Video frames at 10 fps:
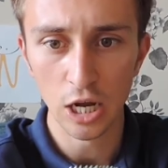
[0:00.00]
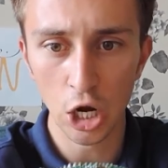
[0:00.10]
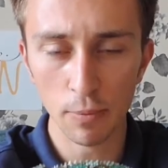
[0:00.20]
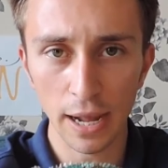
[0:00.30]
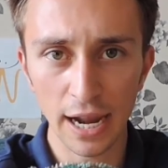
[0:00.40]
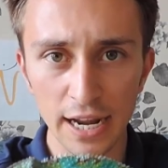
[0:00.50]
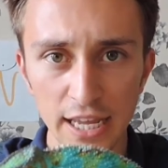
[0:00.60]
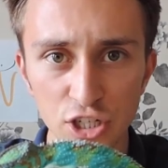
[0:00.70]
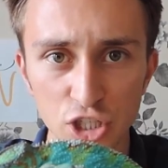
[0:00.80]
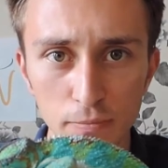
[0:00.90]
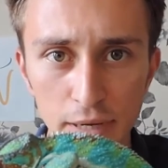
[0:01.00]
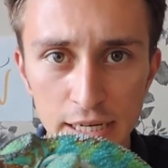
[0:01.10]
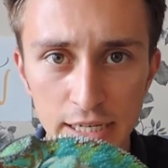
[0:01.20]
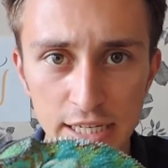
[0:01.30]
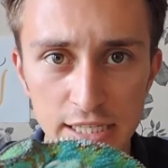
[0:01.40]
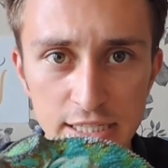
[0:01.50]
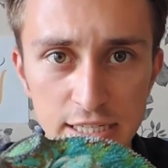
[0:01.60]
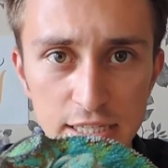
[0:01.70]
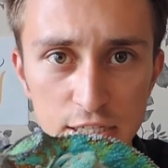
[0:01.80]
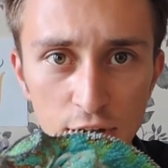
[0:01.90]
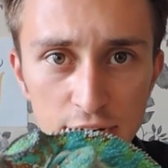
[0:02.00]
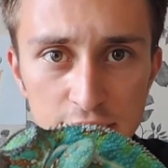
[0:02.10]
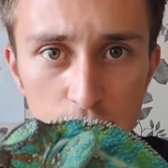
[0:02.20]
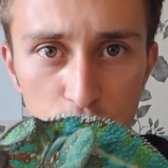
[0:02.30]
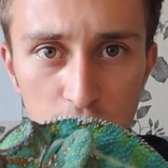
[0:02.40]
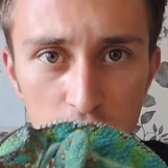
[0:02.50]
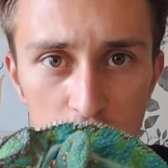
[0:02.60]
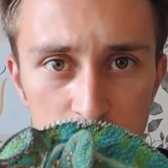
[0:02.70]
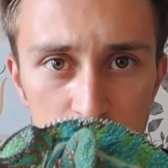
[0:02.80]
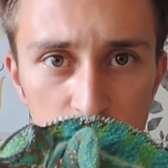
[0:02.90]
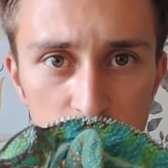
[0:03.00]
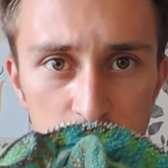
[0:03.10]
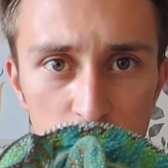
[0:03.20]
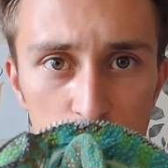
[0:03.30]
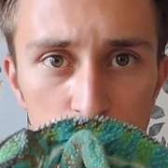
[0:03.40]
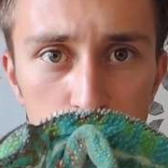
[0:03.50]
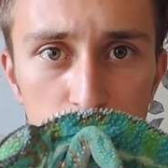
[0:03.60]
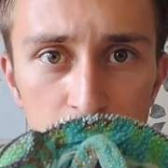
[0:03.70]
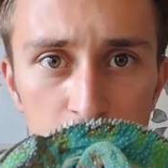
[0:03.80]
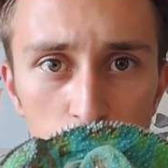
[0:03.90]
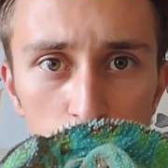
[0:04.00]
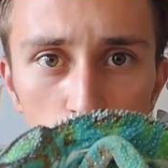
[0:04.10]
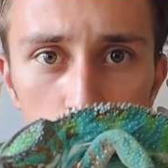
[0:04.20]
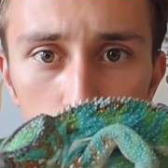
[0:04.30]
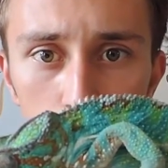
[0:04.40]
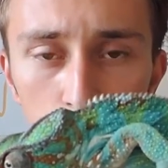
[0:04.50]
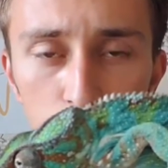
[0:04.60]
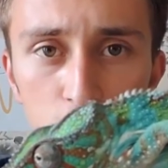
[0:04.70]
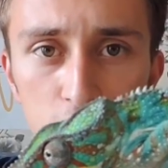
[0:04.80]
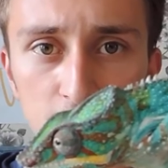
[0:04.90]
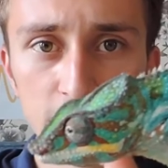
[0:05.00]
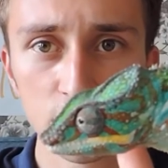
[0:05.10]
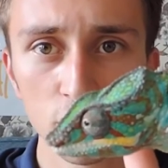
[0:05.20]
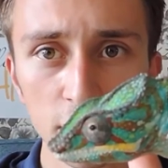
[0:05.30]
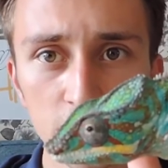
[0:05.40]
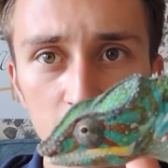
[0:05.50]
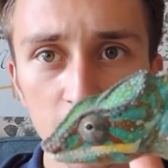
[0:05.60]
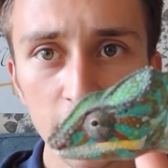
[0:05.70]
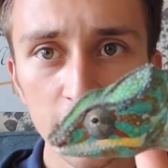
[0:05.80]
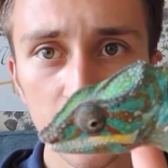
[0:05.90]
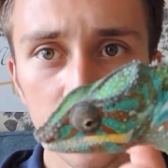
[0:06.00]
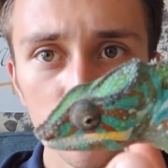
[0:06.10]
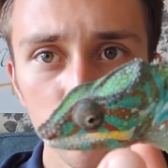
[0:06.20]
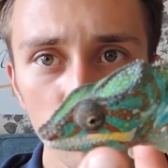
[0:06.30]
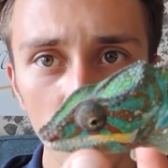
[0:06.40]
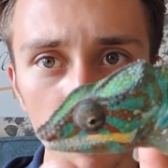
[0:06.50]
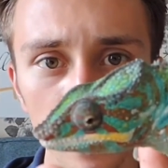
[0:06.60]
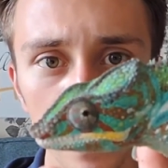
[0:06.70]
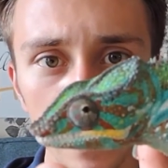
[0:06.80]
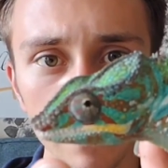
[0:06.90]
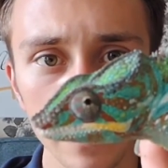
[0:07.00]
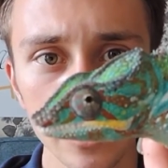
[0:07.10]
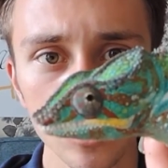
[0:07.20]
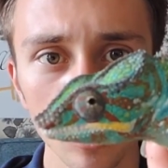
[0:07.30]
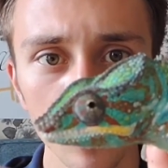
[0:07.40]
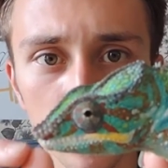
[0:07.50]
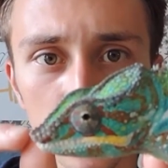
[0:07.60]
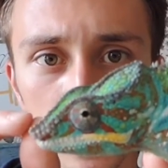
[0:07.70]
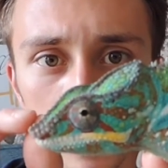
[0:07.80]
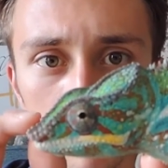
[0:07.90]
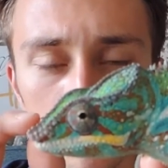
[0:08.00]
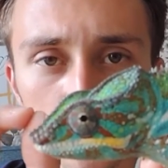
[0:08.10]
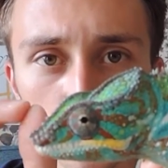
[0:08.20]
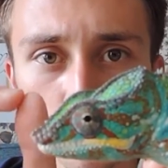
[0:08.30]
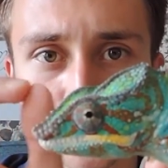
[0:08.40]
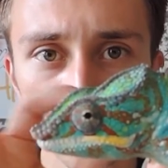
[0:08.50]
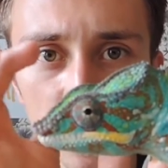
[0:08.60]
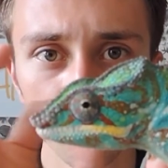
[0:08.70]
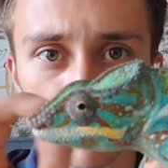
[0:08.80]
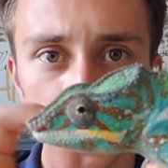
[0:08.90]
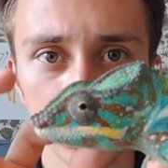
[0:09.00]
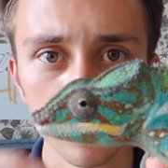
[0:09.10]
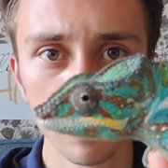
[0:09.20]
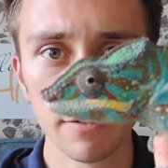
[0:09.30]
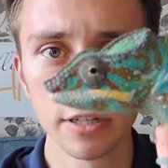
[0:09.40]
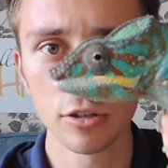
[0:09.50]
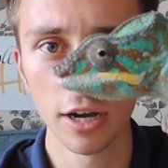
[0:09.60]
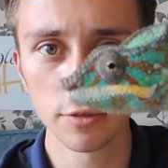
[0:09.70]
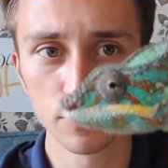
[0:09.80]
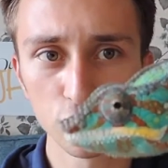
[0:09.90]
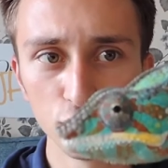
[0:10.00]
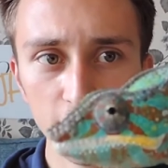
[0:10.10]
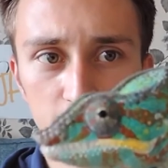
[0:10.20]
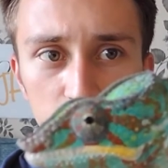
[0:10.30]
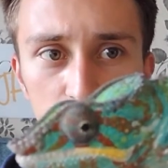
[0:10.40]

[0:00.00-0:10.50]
And each chameleon is slightly separate in colours. Even though he's a nosy bee and he will be blue, you can see he's got this yellow stripe there. He's got the sort of sun rays around his eyes, which are red.